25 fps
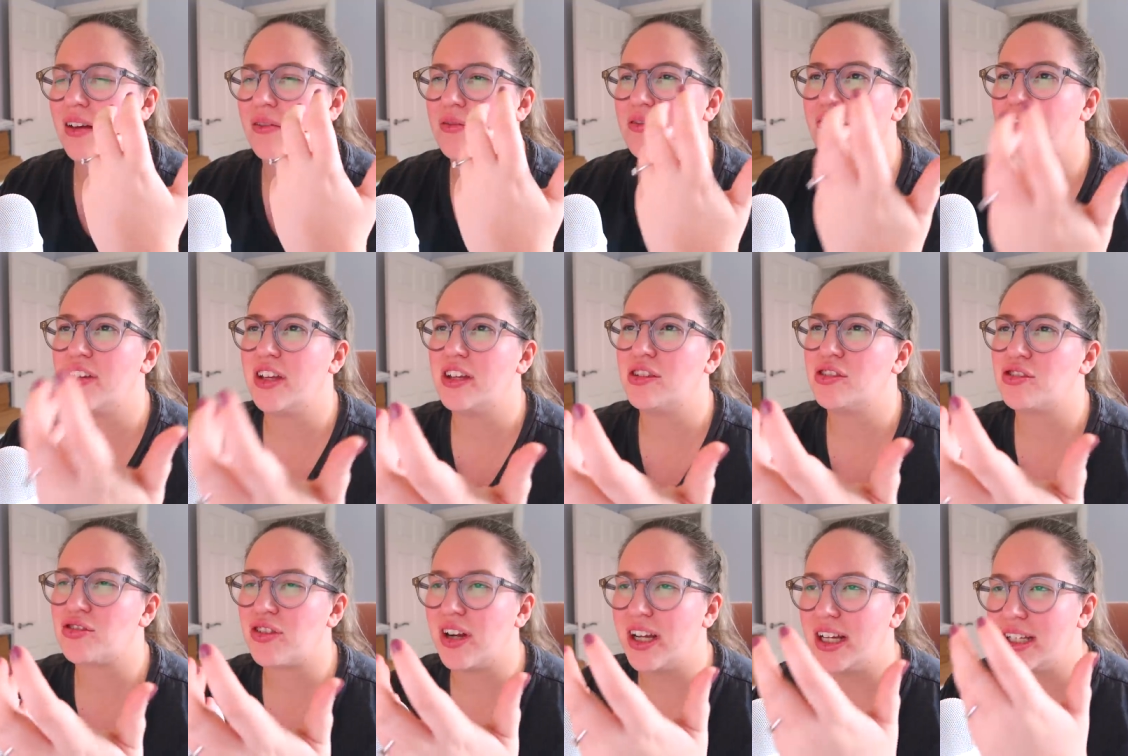I
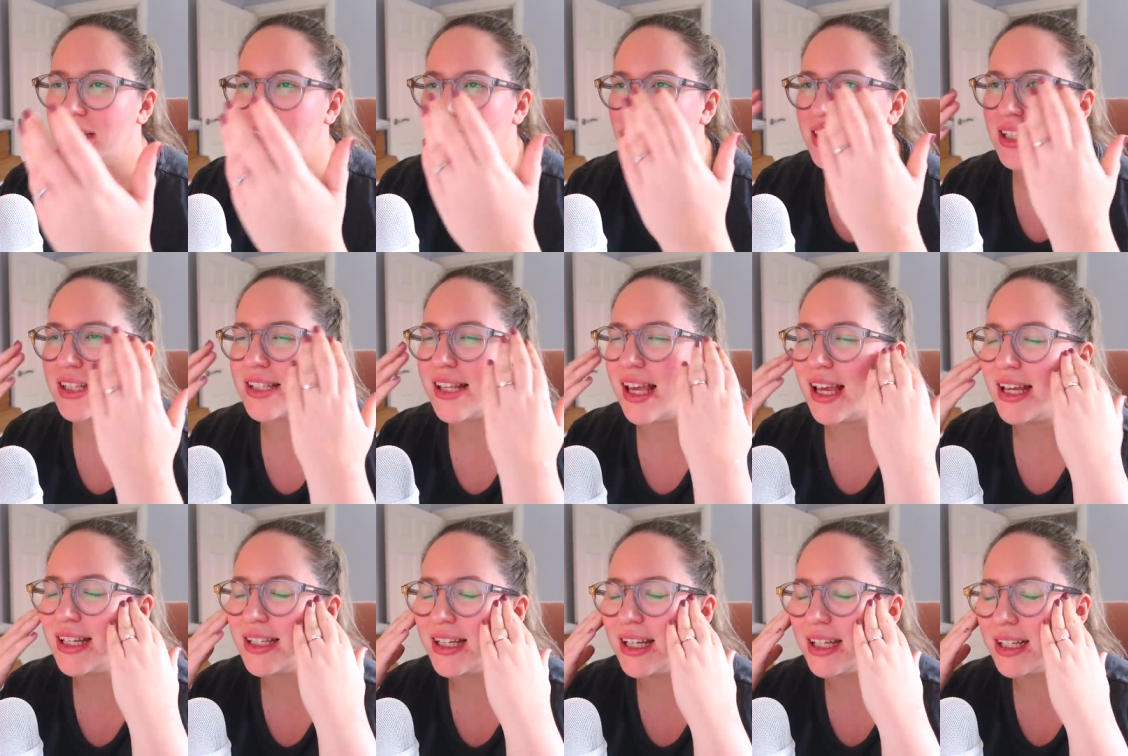feel drained like this
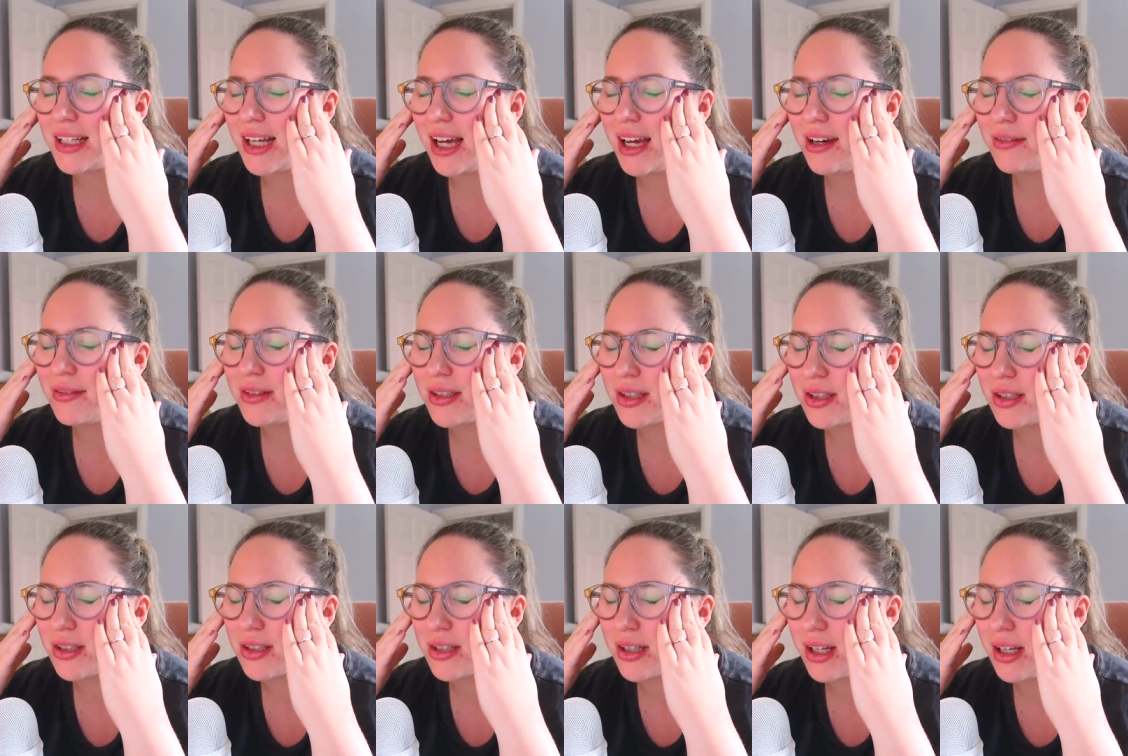headache now. It's
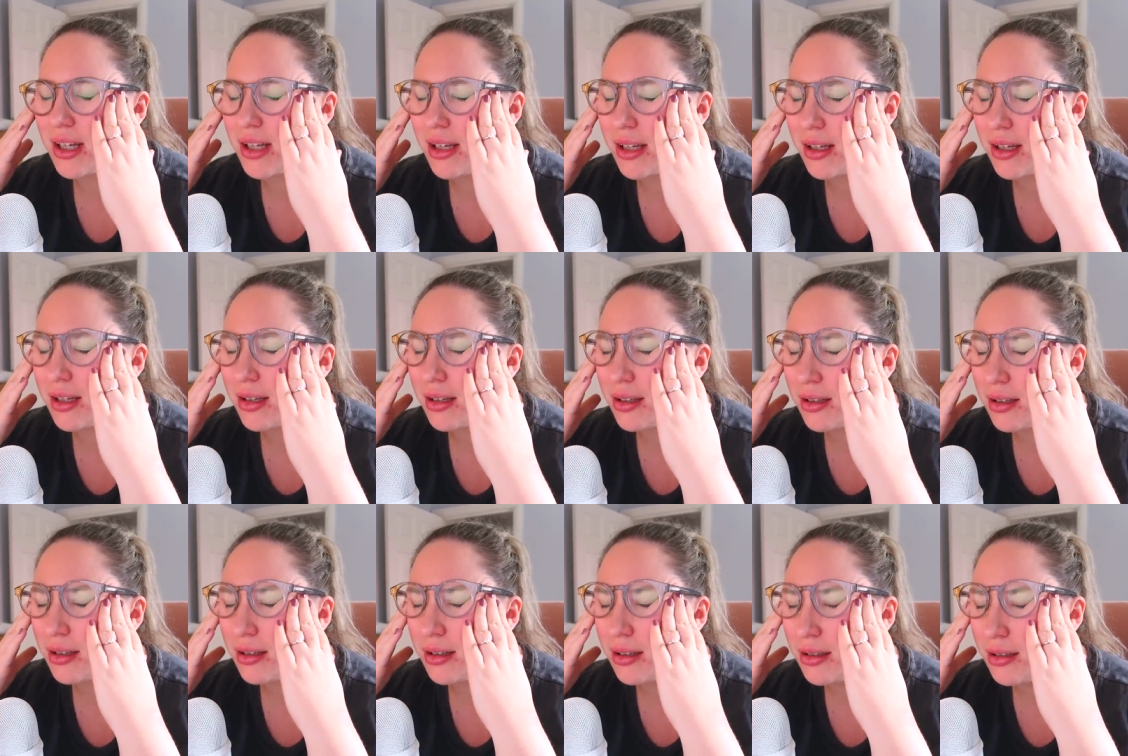just like,
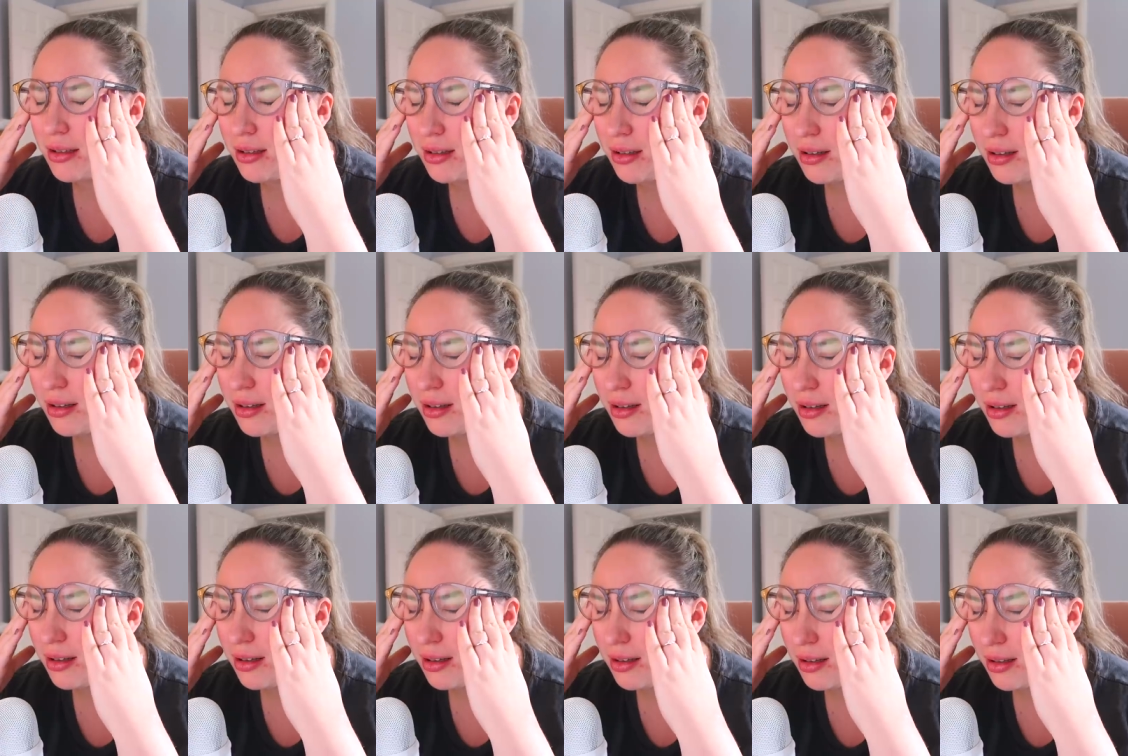
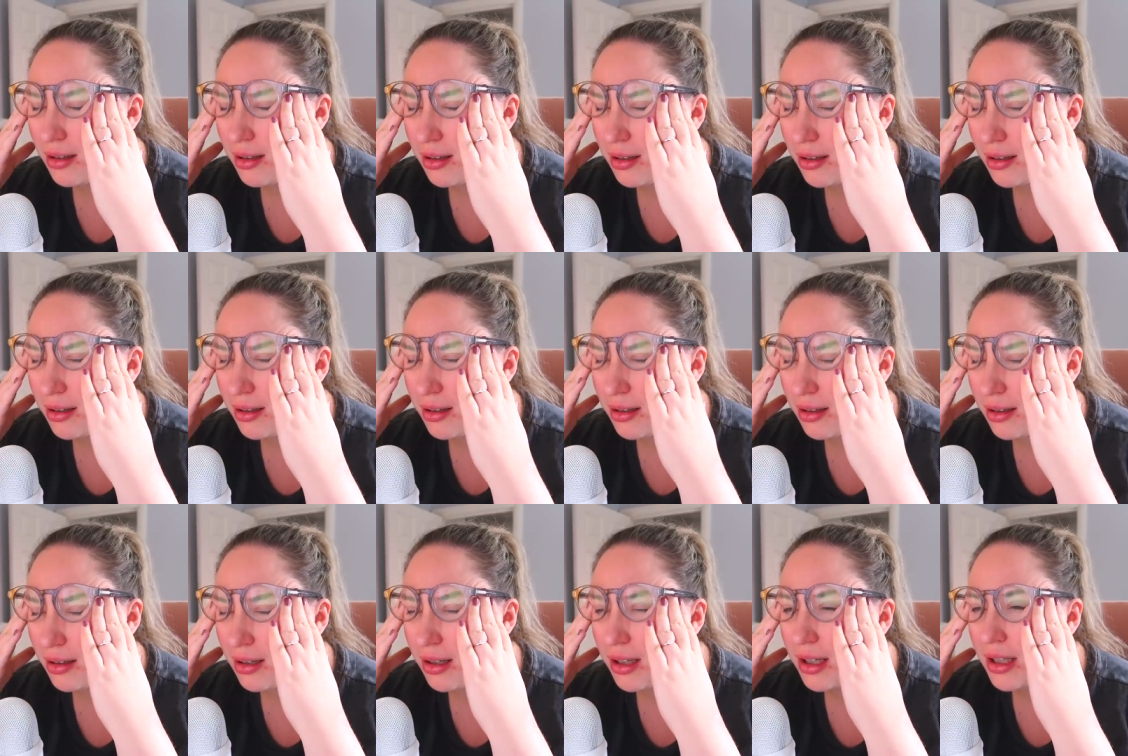
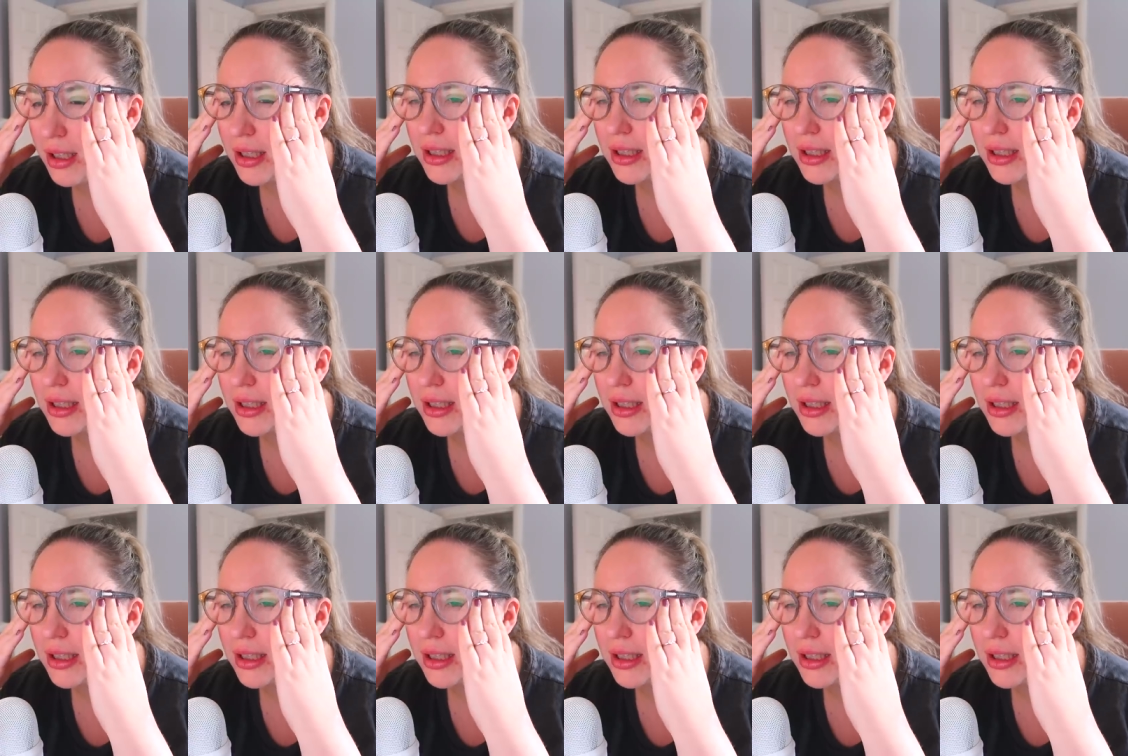oh.